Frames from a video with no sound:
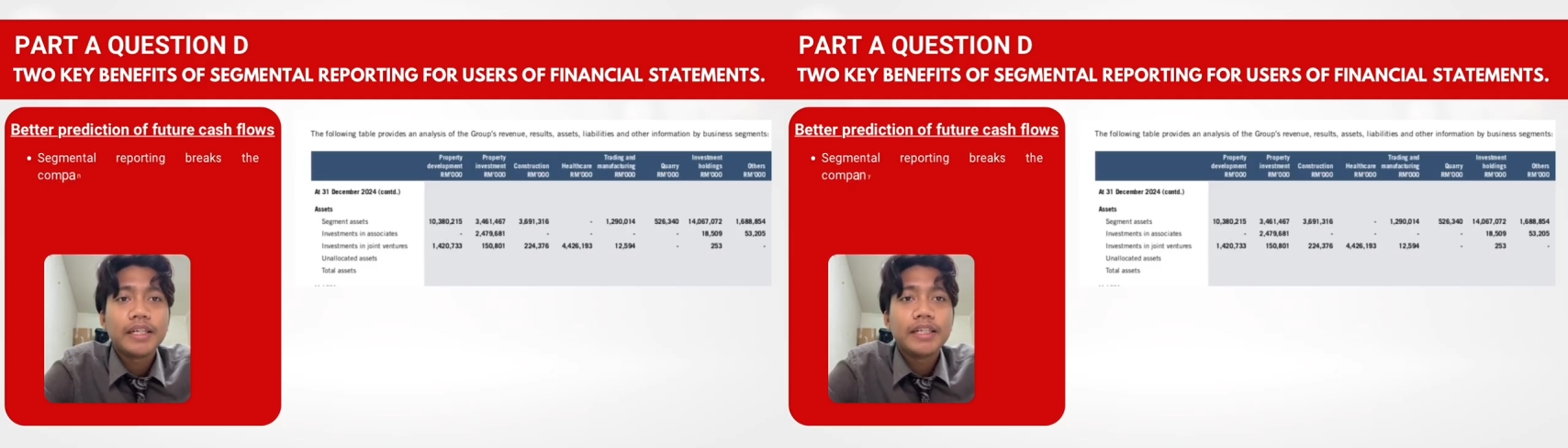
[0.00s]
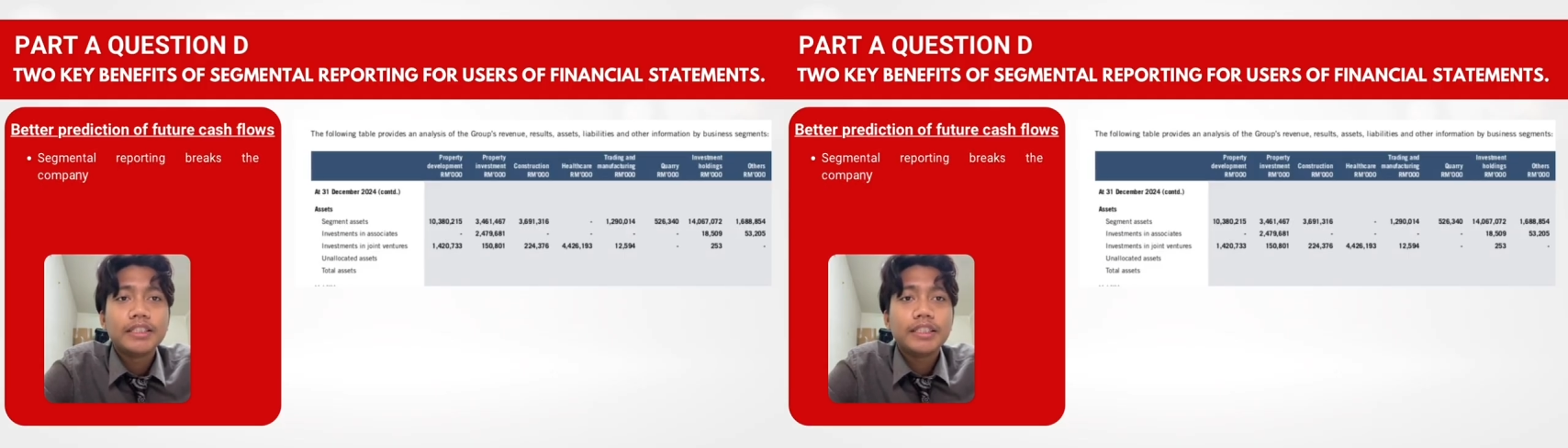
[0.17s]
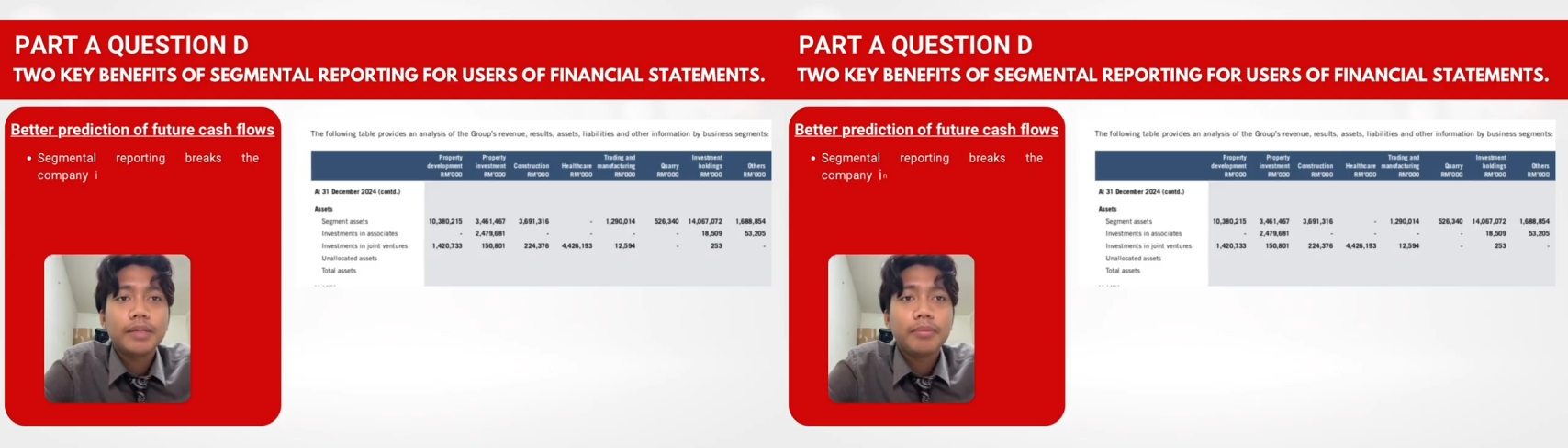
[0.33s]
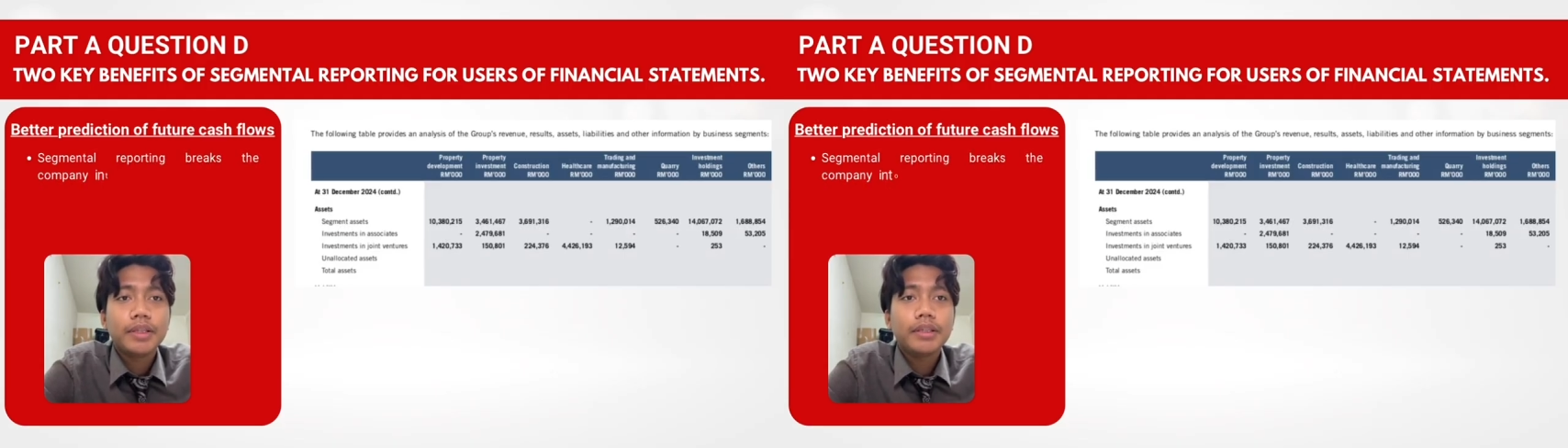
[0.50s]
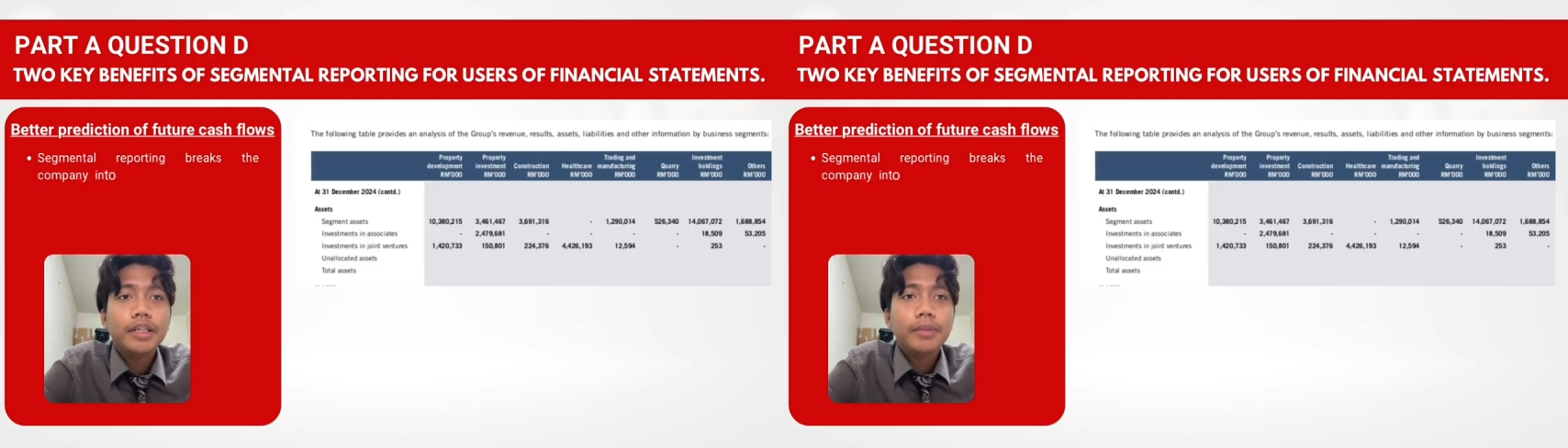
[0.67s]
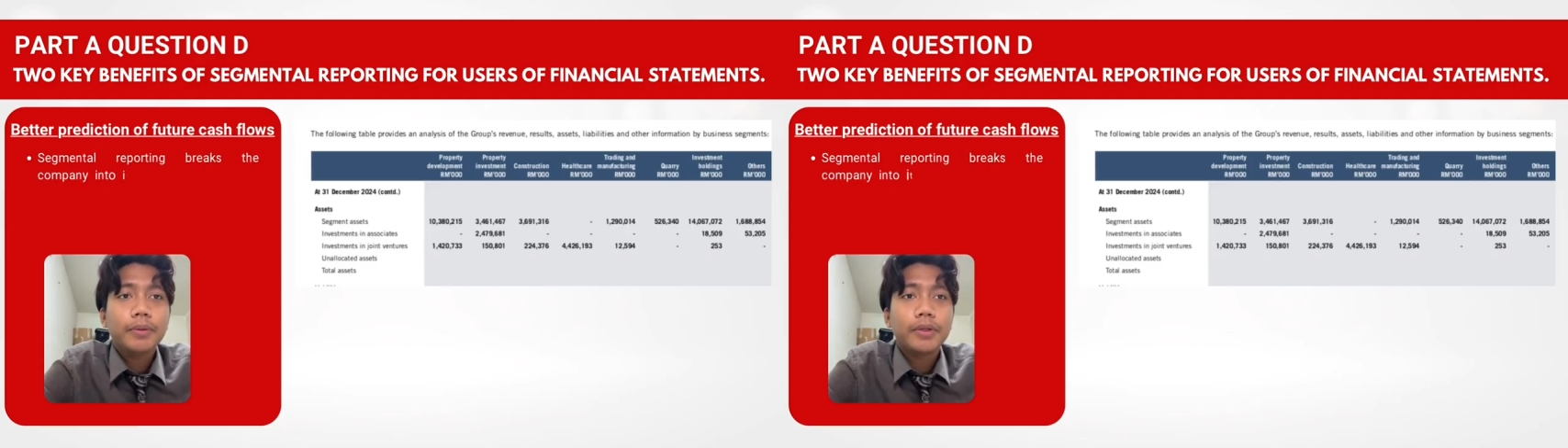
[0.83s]
Segmental
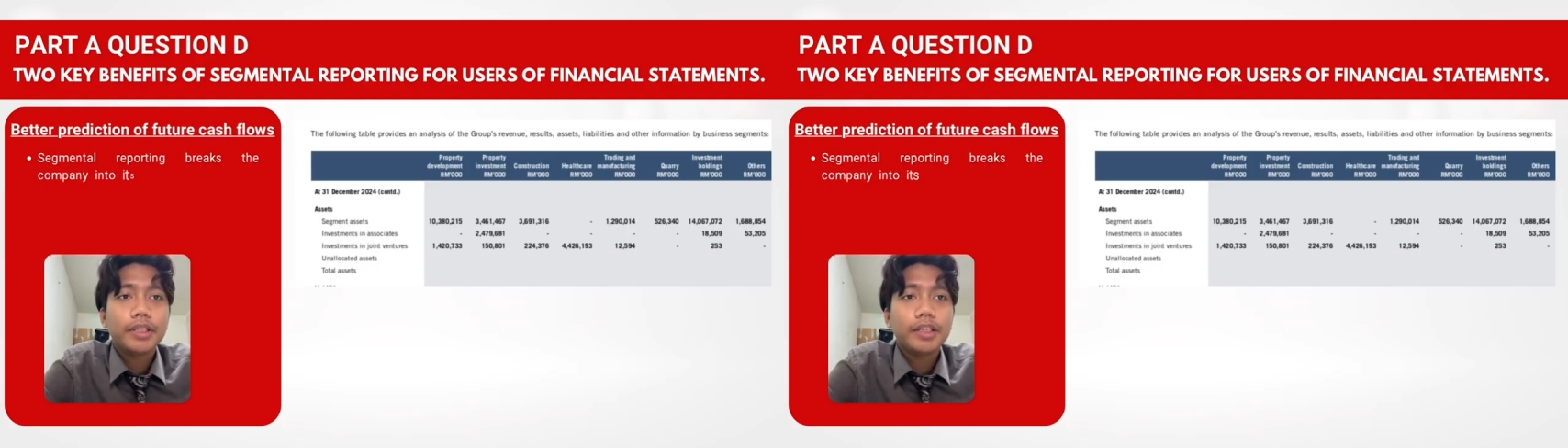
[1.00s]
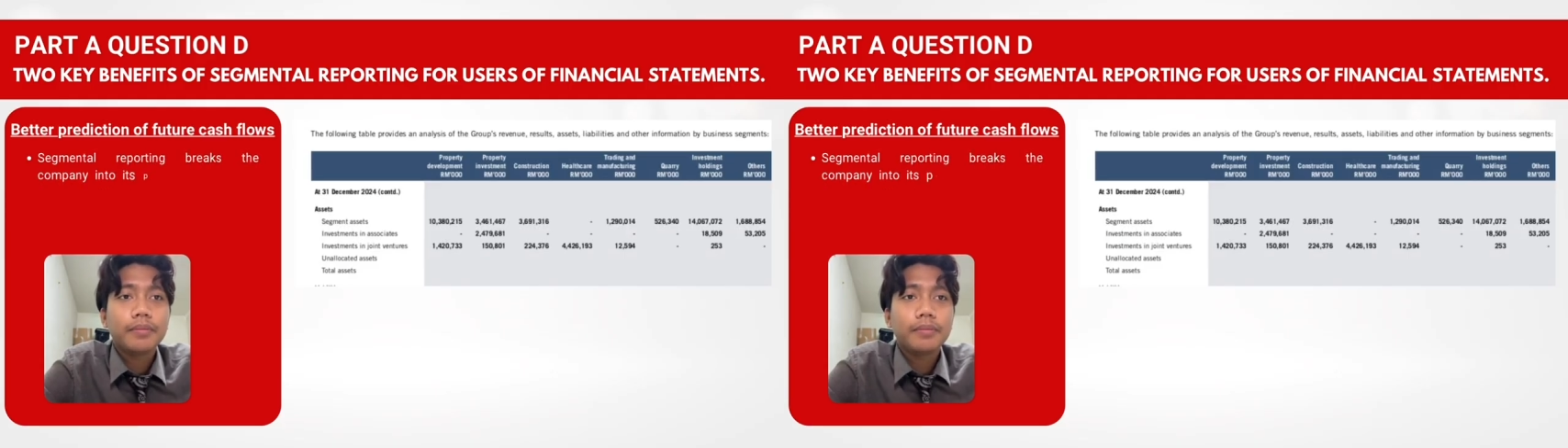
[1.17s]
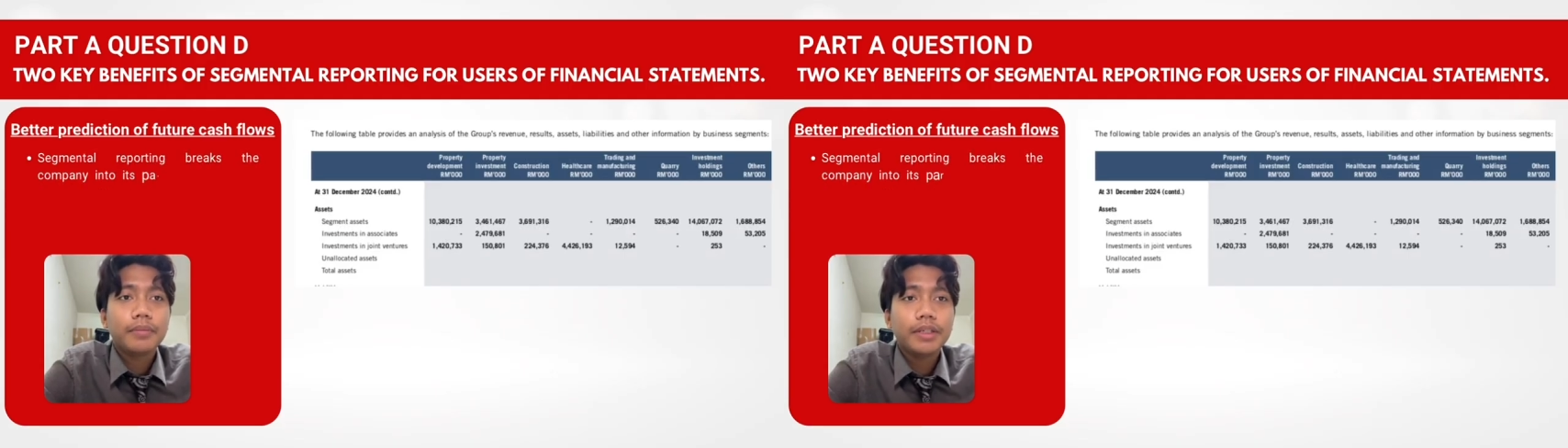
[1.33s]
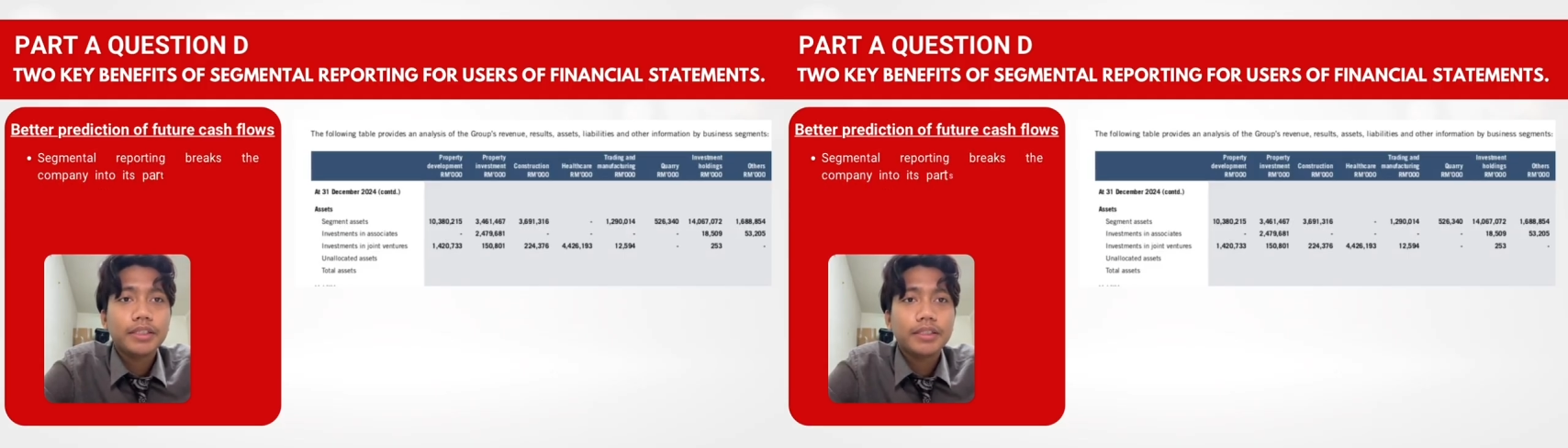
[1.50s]
reporting breaks